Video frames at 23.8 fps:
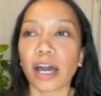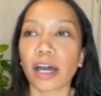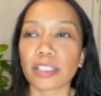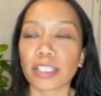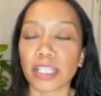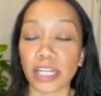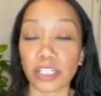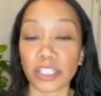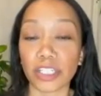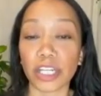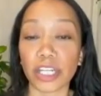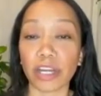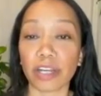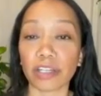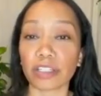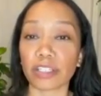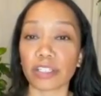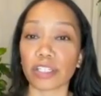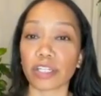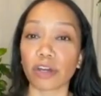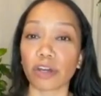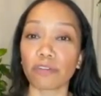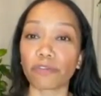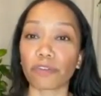
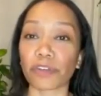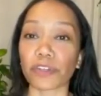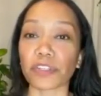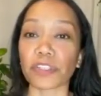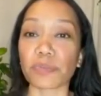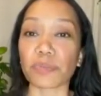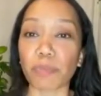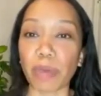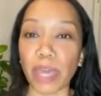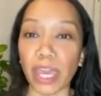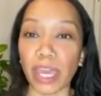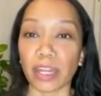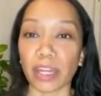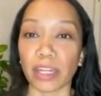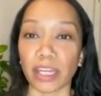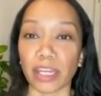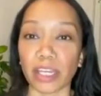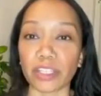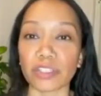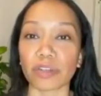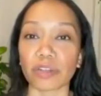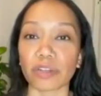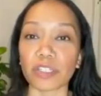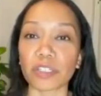Sagittarius is known for
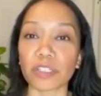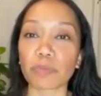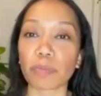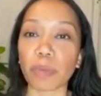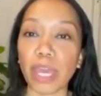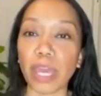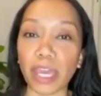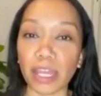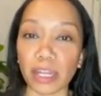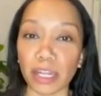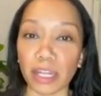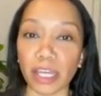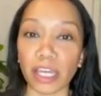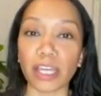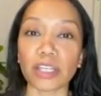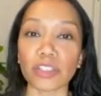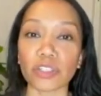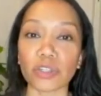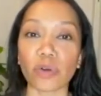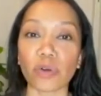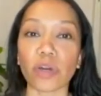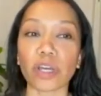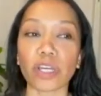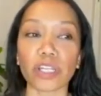expanding. So expanding
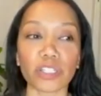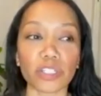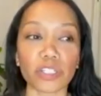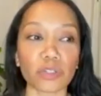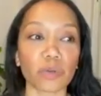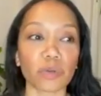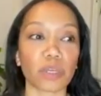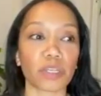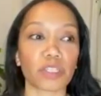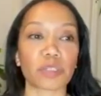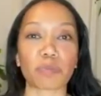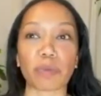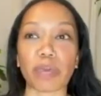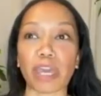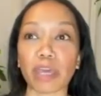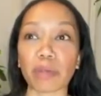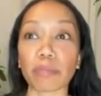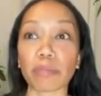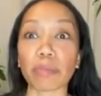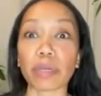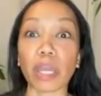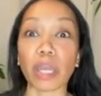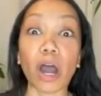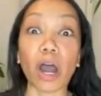is going to
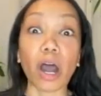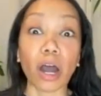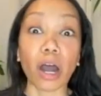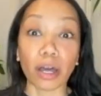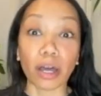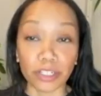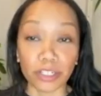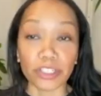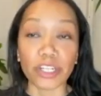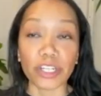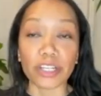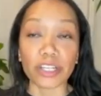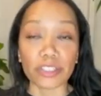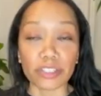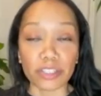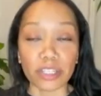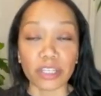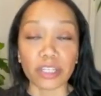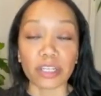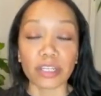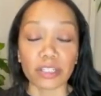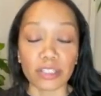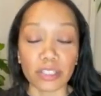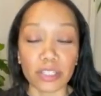expand beyond just
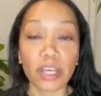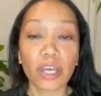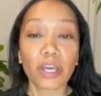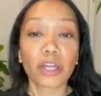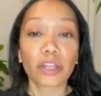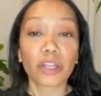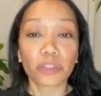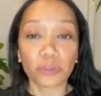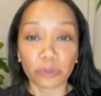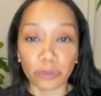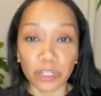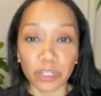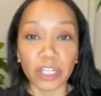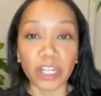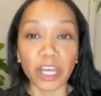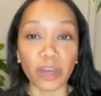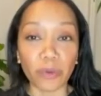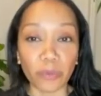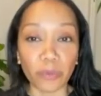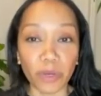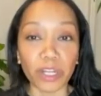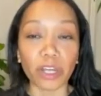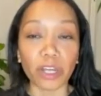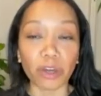this 3-day
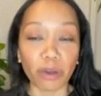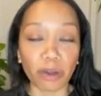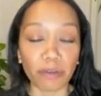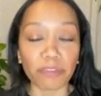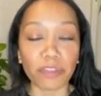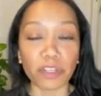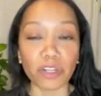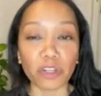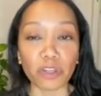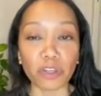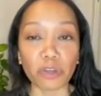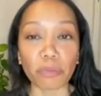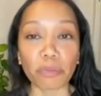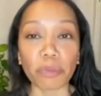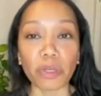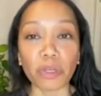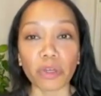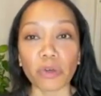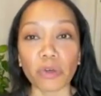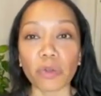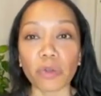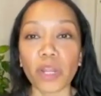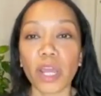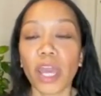window of the new
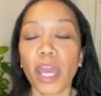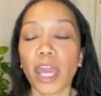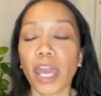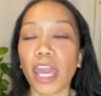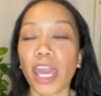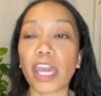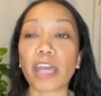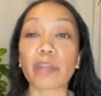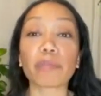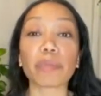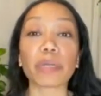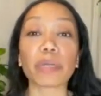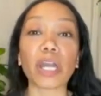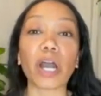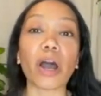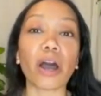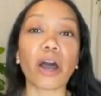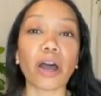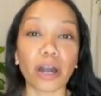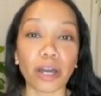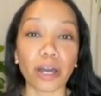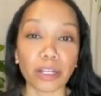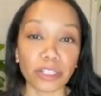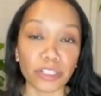moon and
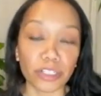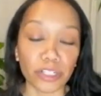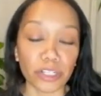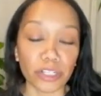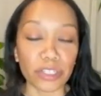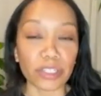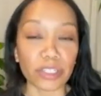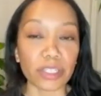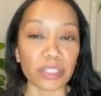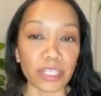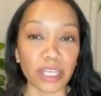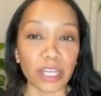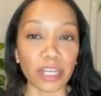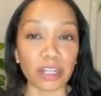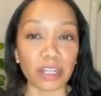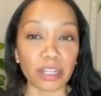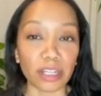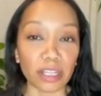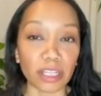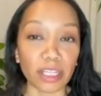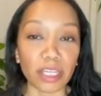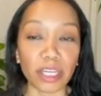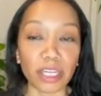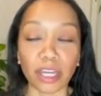beyond just this end of
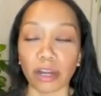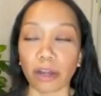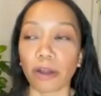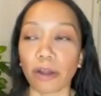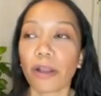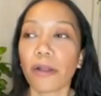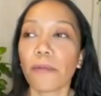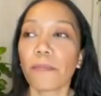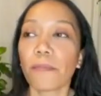the year.